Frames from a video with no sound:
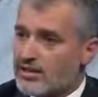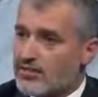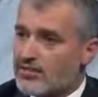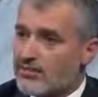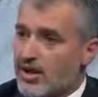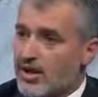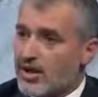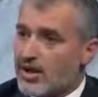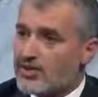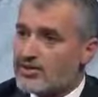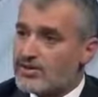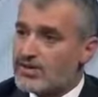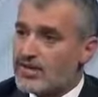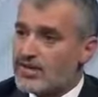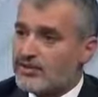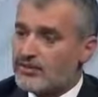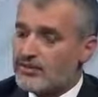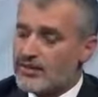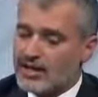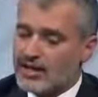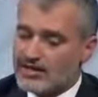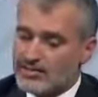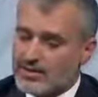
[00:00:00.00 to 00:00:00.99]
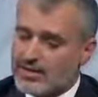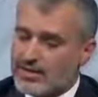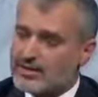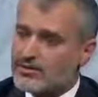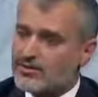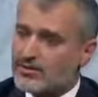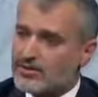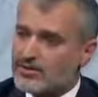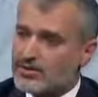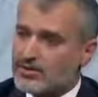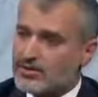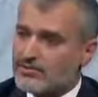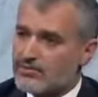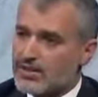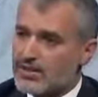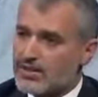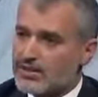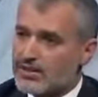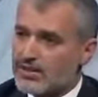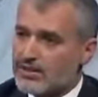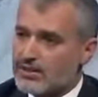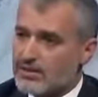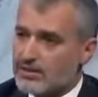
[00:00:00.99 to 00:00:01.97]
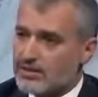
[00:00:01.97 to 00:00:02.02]
buyers and as well as for
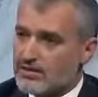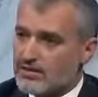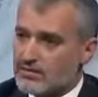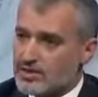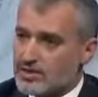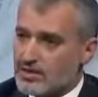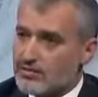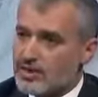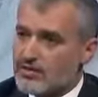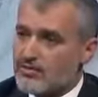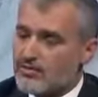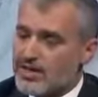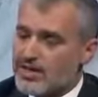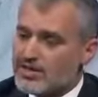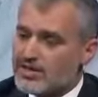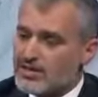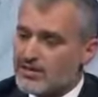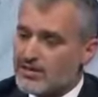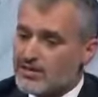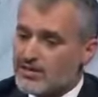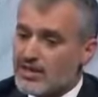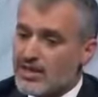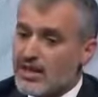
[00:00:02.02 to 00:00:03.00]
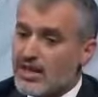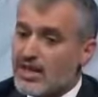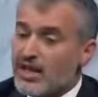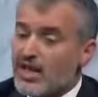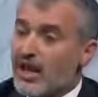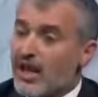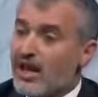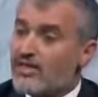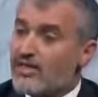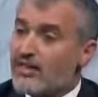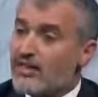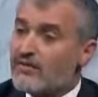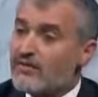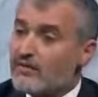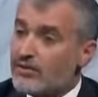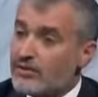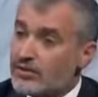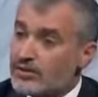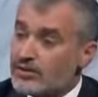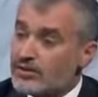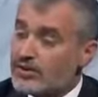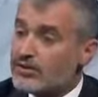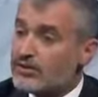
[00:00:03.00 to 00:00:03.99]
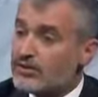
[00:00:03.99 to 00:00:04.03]
some investors. And then
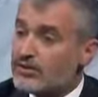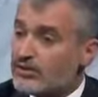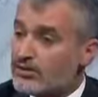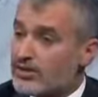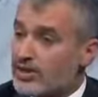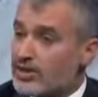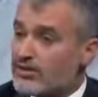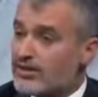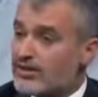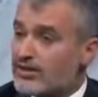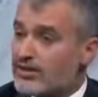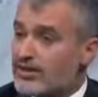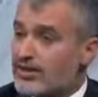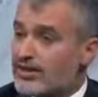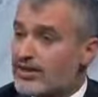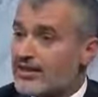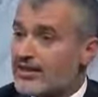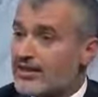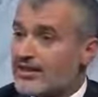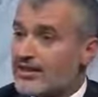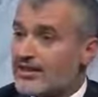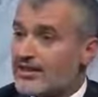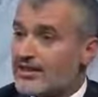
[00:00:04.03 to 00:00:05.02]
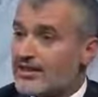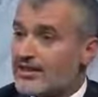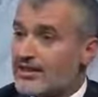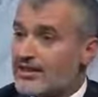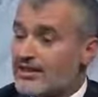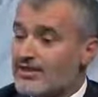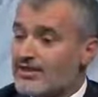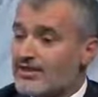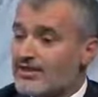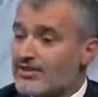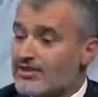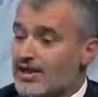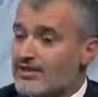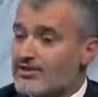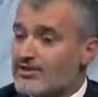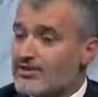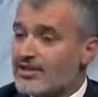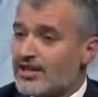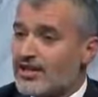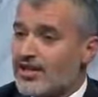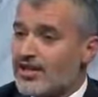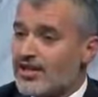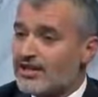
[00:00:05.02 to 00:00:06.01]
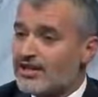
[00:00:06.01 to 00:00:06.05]
further in
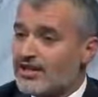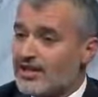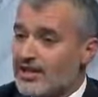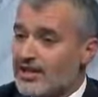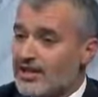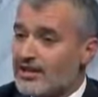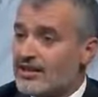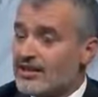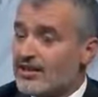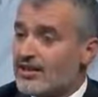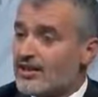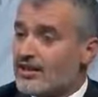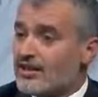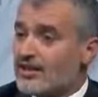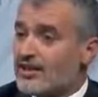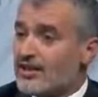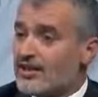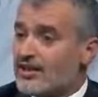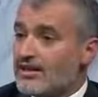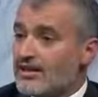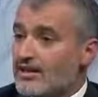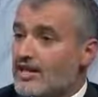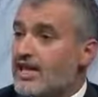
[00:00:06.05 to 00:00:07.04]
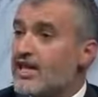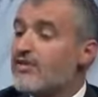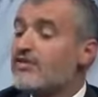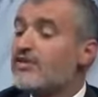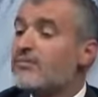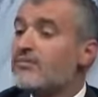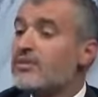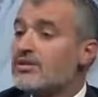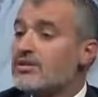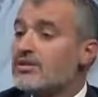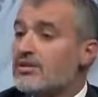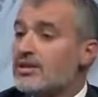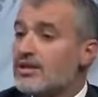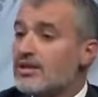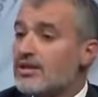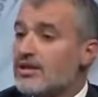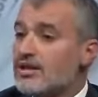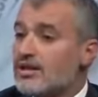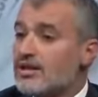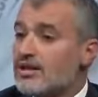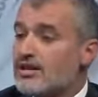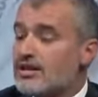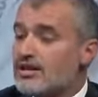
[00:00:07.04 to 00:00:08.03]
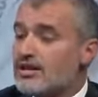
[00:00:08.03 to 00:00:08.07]
2018. The government
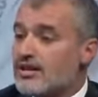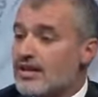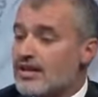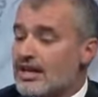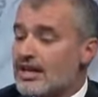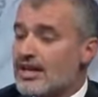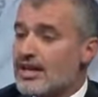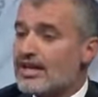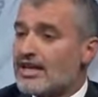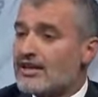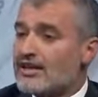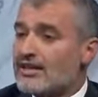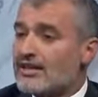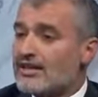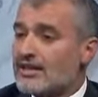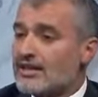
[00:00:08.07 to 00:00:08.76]
again